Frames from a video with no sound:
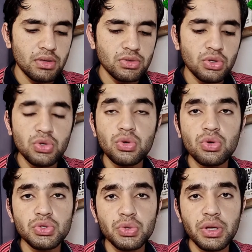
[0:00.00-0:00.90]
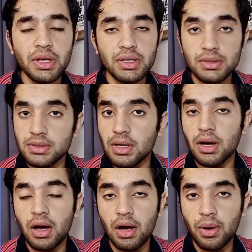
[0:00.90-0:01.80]
So you know sugar is
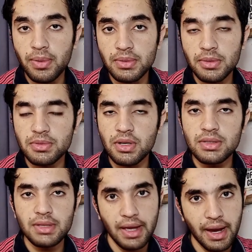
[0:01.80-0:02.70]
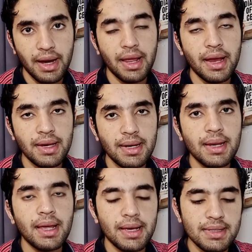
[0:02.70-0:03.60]
a covalent substance and it
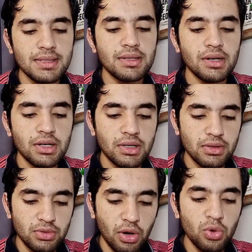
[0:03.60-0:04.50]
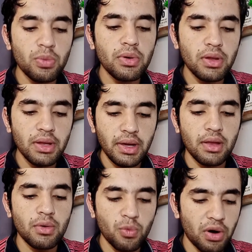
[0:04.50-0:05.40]
is soluble
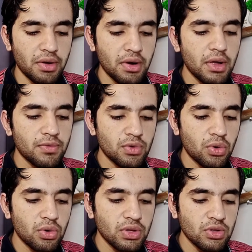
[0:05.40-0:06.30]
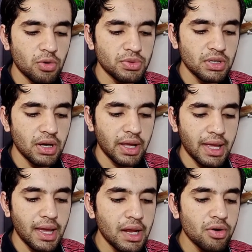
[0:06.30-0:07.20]
in water. So this option
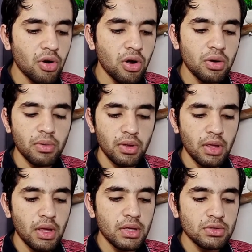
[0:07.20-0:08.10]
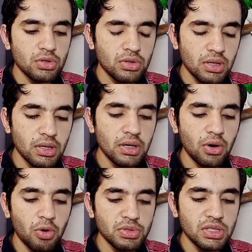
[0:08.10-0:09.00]
again wrong. So third
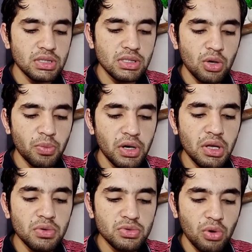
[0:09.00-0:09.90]
option is the solubility of